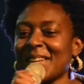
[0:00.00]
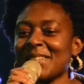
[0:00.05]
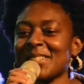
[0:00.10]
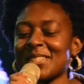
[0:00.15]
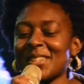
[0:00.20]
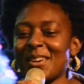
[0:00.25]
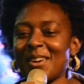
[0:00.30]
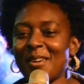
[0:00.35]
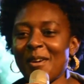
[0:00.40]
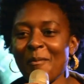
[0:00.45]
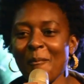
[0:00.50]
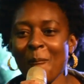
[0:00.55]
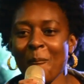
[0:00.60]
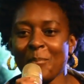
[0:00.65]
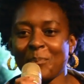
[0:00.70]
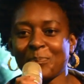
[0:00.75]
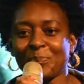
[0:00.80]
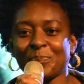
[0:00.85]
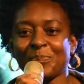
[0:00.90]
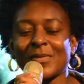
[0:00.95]
So,
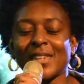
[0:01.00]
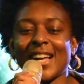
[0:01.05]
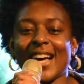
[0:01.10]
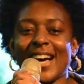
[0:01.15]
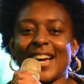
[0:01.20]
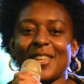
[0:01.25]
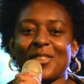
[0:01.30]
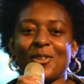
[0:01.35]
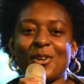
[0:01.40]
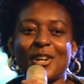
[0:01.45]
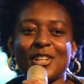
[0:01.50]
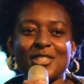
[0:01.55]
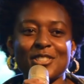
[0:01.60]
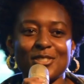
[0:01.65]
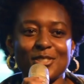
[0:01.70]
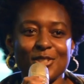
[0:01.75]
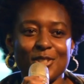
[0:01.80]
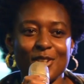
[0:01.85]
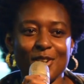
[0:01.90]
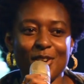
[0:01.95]
I
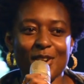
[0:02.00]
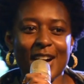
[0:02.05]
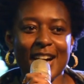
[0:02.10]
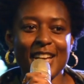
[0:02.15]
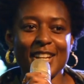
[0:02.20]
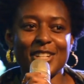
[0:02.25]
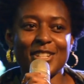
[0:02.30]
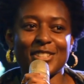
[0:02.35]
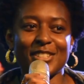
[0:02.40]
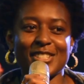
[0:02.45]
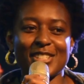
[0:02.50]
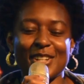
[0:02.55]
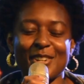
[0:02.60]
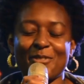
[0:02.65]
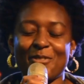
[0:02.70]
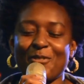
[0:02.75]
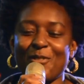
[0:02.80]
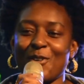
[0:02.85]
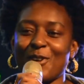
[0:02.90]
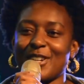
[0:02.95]
thought, you know, I could
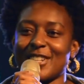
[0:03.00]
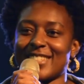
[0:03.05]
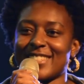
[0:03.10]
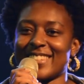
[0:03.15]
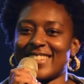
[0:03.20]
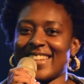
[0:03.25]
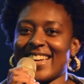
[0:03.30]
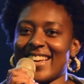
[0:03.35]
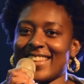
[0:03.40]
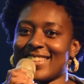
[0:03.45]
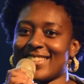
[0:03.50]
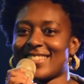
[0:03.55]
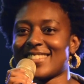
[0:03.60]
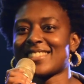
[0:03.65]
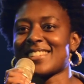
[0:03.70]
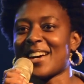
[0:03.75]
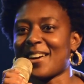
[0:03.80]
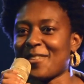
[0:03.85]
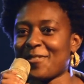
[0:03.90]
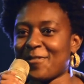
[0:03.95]
afford the other
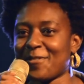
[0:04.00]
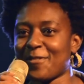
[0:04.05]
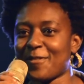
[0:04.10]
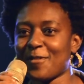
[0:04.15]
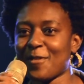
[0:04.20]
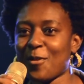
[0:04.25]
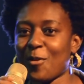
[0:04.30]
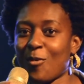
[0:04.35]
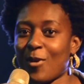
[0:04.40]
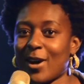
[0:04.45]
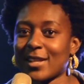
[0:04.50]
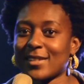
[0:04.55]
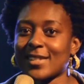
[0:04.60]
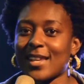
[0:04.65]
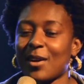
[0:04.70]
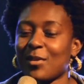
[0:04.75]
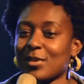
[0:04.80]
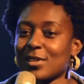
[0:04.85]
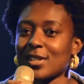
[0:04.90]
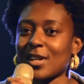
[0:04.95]
stuff once
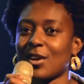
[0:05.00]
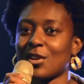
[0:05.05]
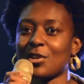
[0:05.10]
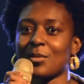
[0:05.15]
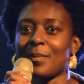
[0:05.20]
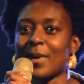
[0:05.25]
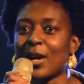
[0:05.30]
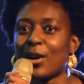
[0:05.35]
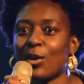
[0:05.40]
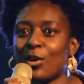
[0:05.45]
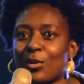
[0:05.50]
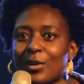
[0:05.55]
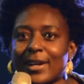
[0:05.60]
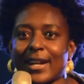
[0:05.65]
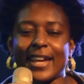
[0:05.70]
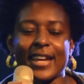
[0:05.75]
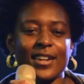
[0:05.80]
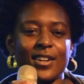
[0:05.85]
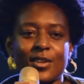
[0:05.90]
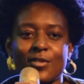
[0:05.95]
I was out on my own,
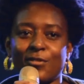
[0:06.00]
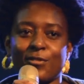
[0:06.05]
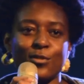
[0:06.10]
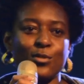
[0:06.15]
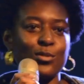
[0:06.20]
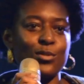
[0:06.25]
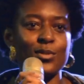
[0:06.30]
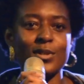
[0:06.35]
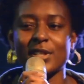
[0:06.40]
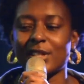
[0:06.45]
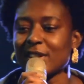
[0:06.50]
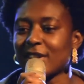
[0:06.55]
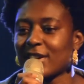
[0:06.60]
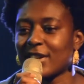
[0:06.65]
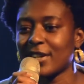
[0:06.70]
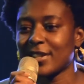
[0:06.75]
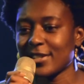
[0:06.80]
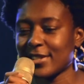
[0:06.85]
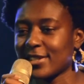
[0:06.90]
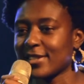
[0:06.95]
like food and
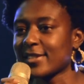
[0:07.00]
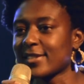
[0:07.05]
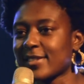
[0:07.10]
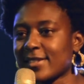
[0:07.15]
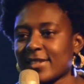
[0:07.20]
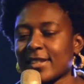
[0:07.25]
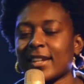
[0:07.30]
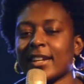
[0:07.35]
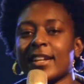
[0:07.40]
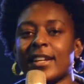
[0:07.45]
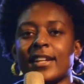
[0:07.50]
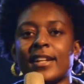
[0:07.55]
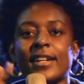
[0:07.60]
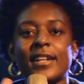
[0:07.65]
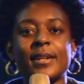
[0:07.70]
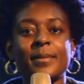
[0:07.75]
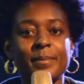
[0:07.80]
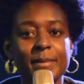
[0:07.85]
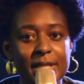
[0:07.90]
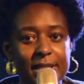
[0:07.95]
curtains.
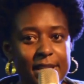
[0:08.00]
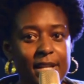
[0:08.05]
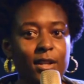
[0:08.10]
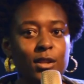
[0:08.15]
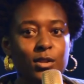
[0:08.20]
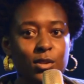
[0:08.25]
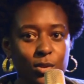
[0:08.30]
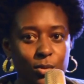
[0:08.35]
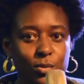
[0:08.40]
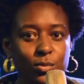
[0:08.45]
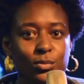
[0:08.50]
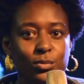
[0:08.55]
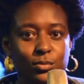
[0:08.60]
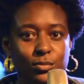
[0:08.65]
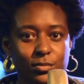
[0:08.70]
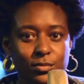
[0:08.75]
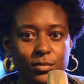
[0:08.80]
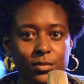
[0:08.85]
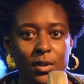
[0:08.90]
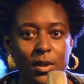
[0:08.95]
Let me tell you,
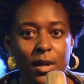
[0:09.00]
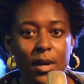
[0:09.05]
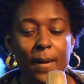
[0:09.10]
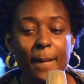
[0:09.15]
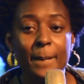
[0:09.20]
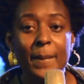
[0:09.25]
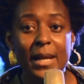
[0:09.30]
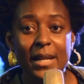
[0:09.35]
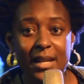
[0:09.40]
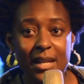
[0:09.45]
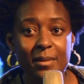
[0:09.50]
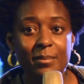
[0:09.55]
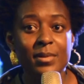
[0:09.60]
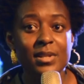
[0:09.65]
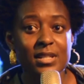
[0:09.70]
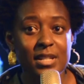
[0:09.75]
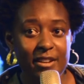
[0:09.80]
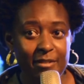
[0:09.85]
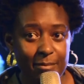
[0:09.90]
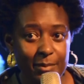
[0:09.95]
my
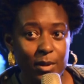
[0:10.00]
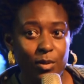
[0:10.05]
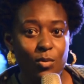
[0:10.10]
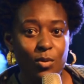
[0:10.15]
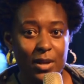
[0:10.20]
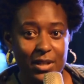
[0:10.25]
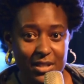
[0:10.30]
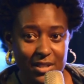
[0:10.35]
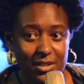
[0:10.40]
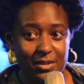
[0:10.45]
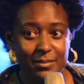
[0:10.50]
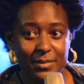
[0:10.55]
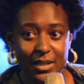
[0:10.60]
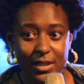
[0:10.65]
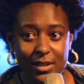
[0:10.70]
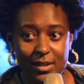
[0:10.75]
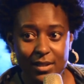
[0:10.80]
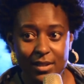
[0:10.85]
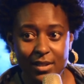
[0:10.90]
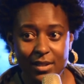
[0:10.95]
neighbors have been watching
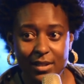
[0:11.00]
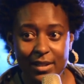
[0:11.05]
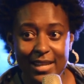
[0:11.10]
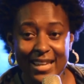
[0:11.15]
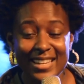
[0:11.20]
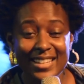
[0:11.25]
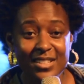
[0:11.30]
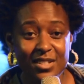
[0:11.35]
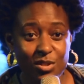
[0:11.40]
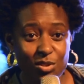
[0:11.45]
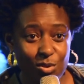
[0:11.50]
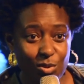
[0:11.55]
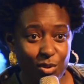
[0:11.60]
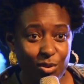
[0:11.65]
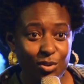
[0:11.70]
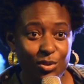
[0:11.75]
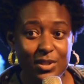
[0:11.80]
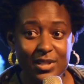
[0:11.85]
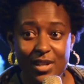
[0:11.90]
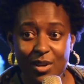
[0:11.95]
me like it's
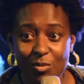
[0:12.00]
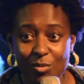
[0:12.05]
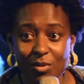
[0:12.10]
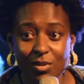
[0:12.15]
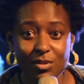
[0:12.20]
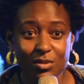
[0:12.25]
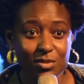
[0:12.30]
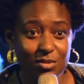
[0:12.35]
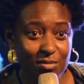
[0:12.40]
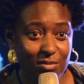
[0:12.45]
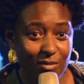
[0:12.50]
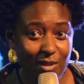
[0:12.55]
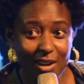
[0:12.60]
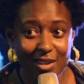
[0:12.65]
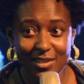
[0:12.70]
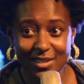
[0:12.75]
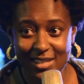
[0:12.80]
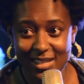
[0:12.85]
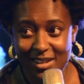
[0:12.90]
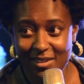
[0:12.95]
Toyota World of
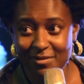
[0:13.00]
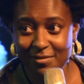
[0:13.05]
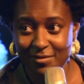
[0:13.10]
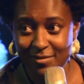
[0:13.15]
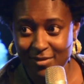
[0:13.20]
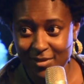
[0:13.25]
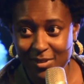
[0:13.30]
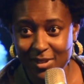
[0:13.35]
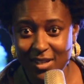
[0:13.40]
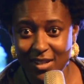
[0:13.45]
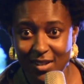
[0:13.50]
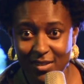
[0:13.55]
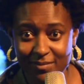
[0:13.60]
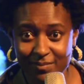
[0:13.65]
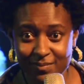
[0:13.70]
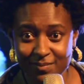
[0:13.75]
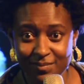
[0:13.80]
Wildlife, okay?